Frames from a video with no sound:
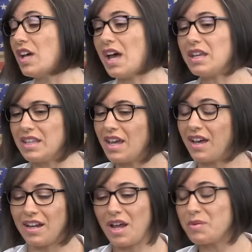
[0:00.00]
I
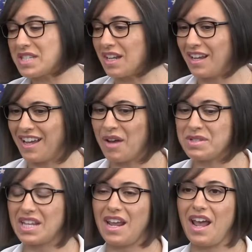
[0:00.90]
yeah, and I was going to I
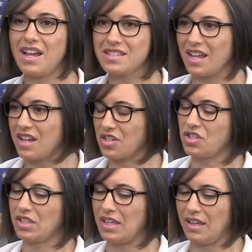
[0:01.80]
was going to ask
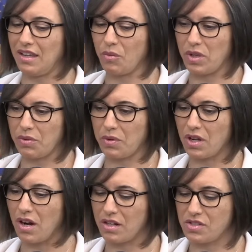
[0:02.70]
actually with
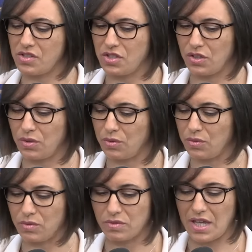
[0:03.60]
regards
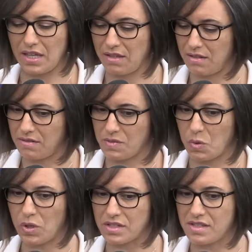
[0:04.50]
to like
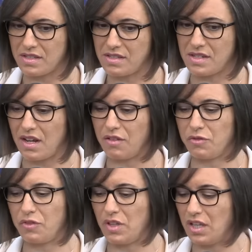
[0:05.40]
sports and
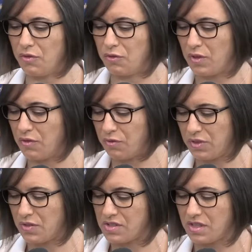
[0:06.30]
stuff. If if
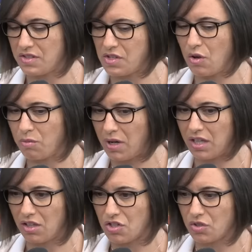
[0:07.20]
there's this known
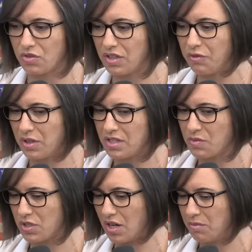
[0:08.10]
biological
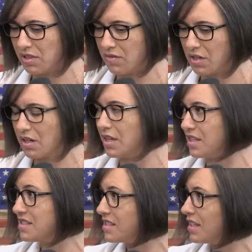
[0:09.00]
difference, which I believe there
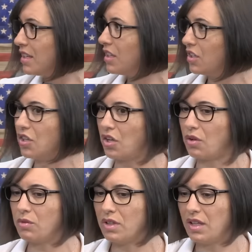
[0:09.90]
is, mm -hmm. you
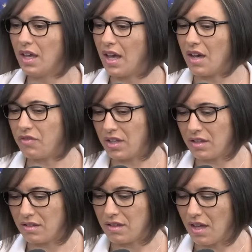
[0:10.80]
know,
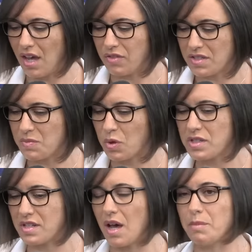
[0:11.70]
having having
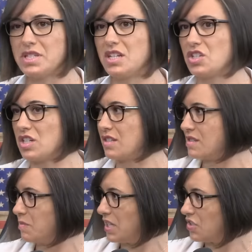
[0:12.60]
sports
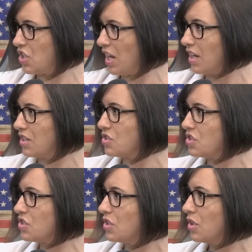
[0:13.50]
competitions be
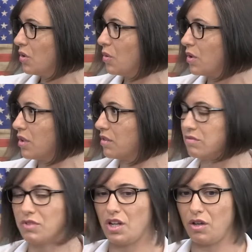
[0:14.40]
changed or,
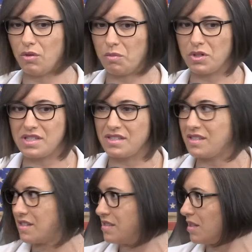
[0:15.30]
you know, the prison
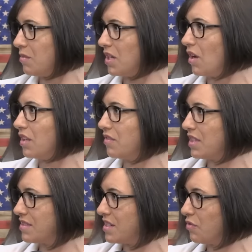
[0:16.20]
system and all of
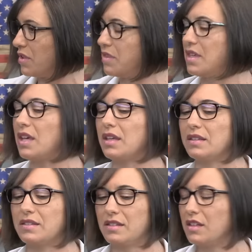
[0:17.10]
these right. different
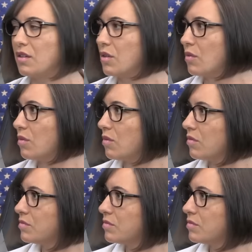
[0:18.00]
things well, that's like,